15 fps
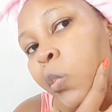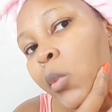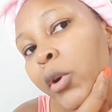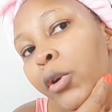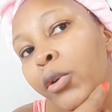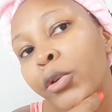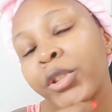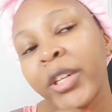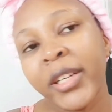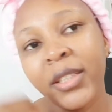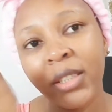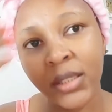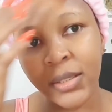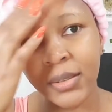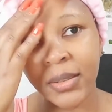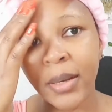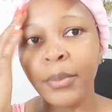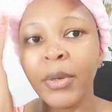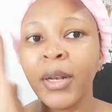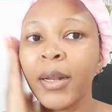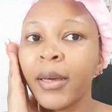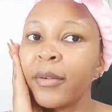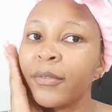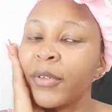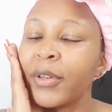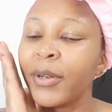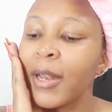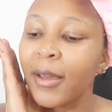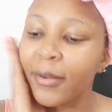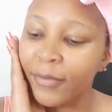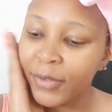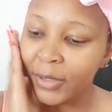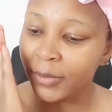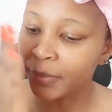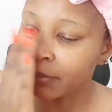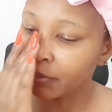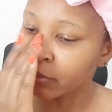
no rashes. I'm loving